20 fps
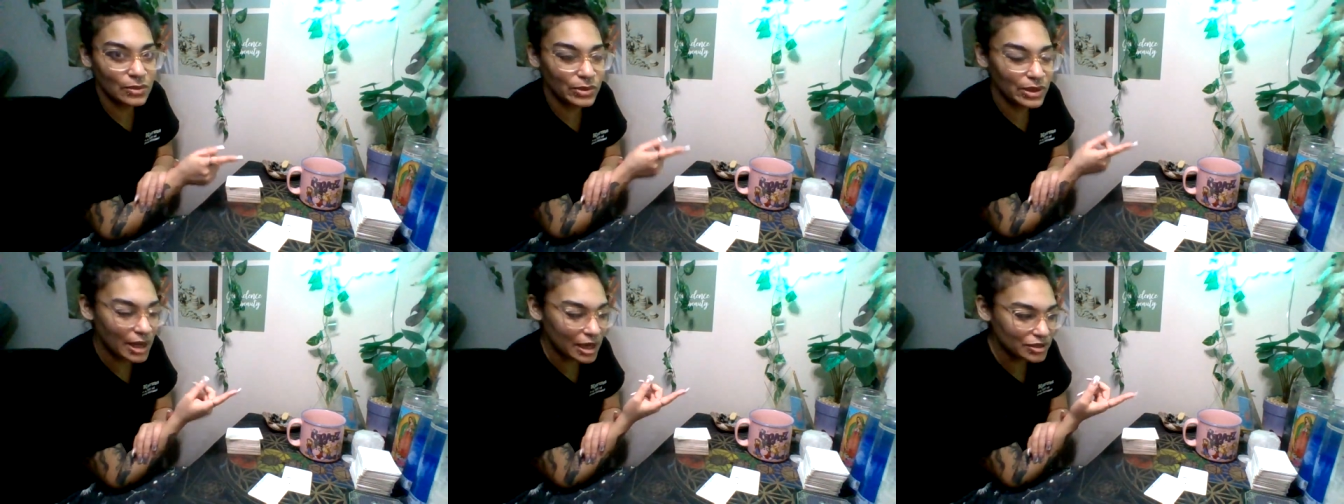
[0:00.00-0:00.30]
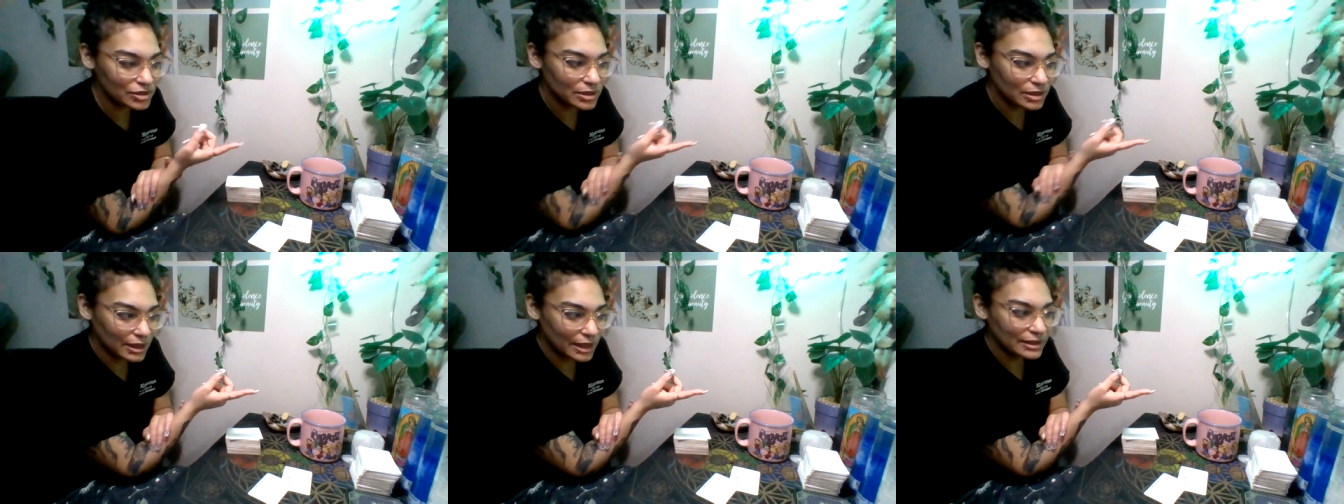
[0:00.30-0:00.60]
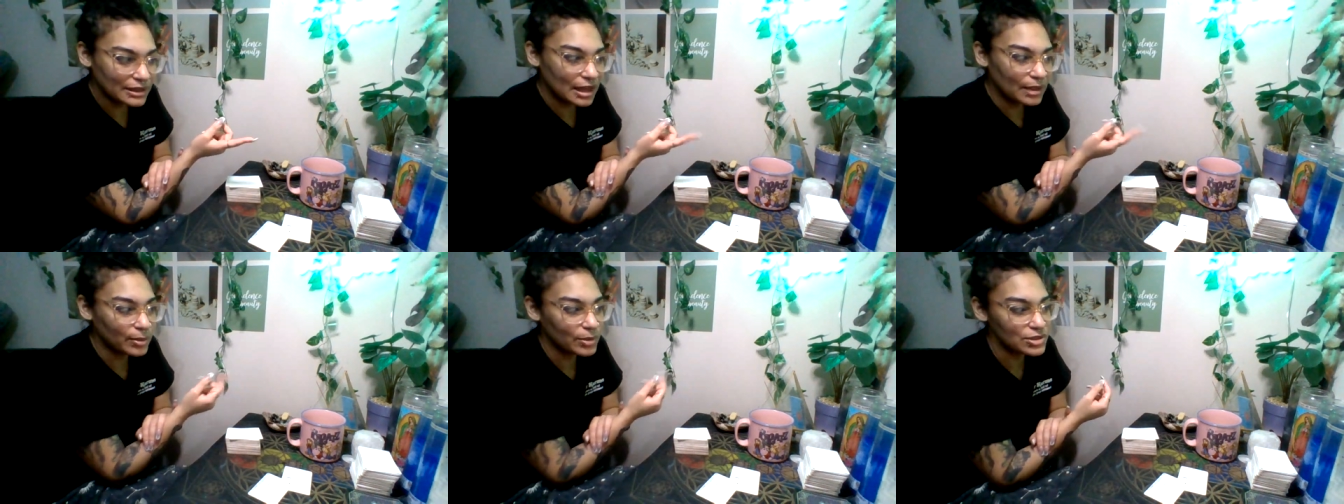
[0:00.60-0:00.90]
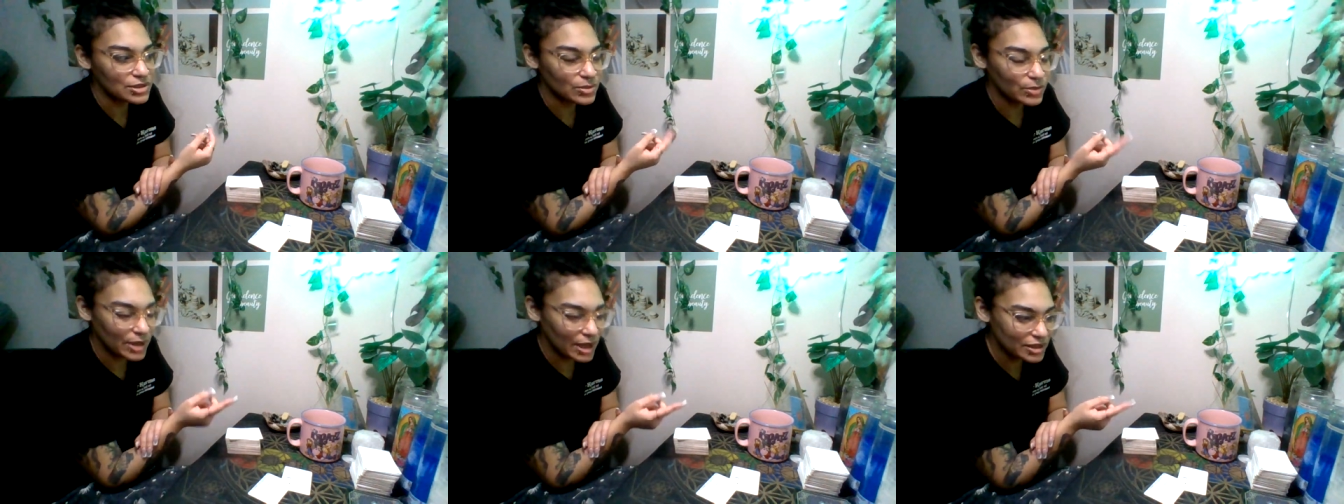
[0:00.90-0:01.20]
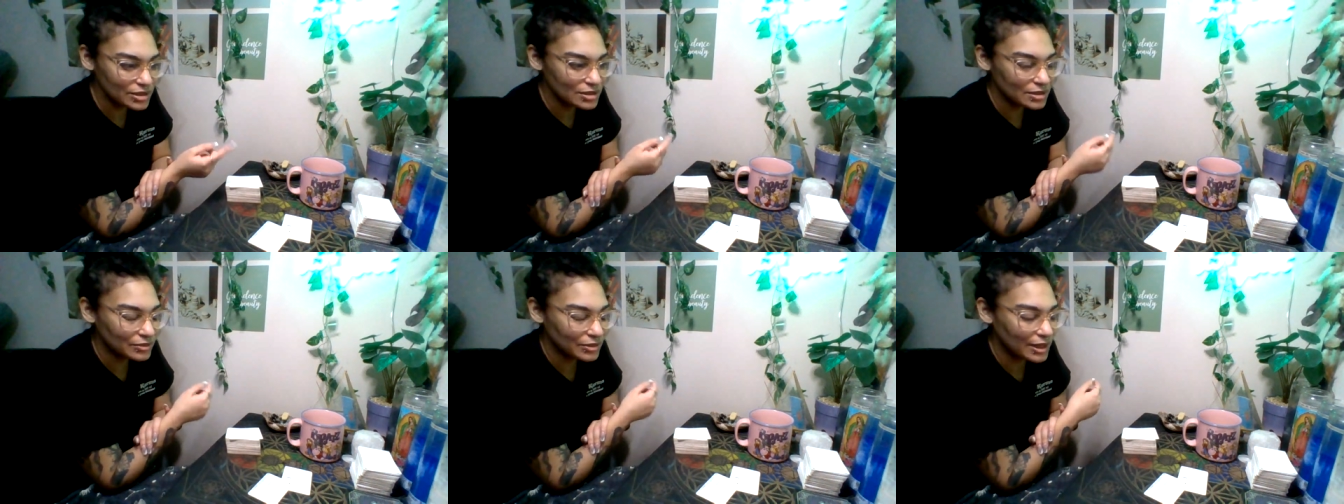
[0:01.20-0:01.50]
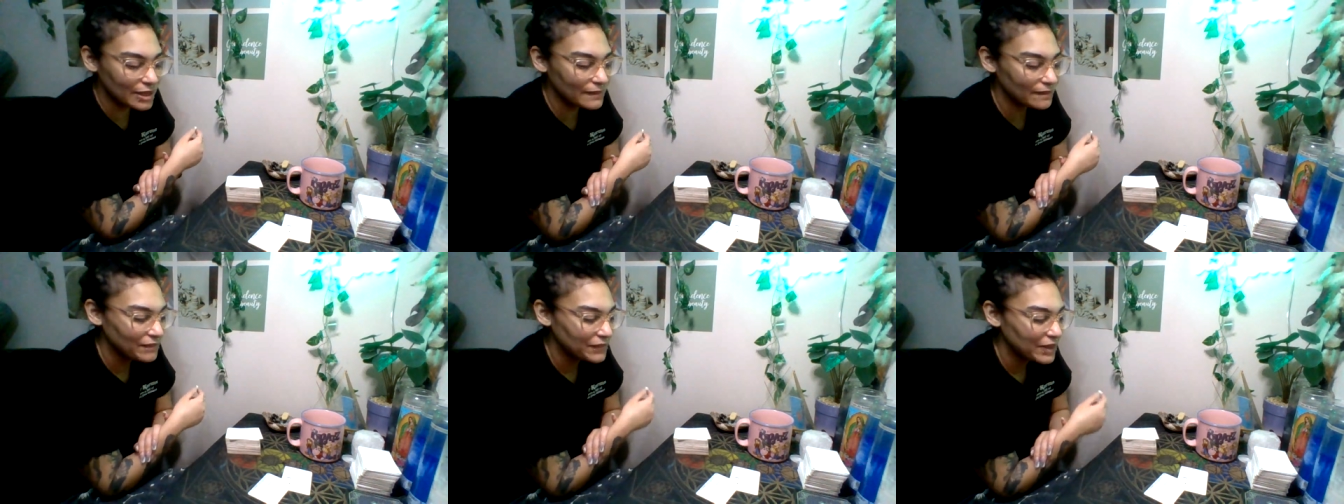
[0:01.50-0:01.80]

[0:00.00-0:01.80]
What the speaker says: We actually like that person. We actually, right?